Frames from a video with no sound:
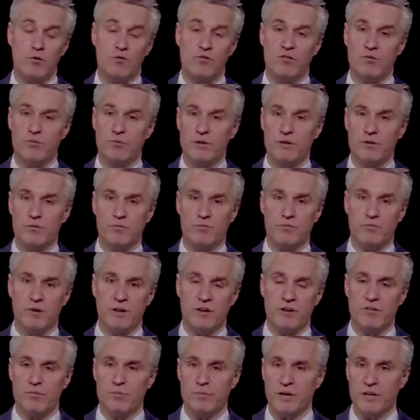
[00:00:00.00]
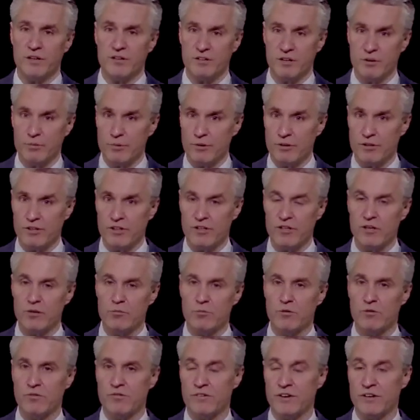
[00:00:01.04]
So we expect typically the
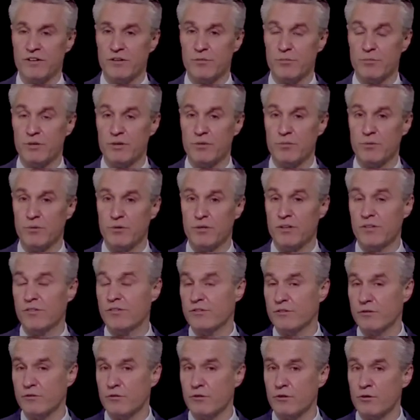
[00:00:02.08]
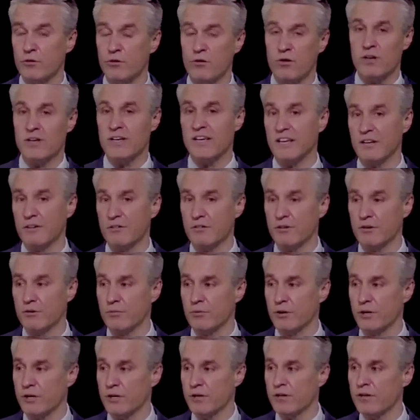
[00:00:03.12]
number of infected people is zero or occasionally
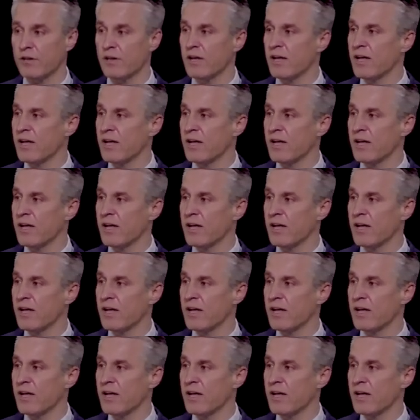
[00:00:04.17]
one.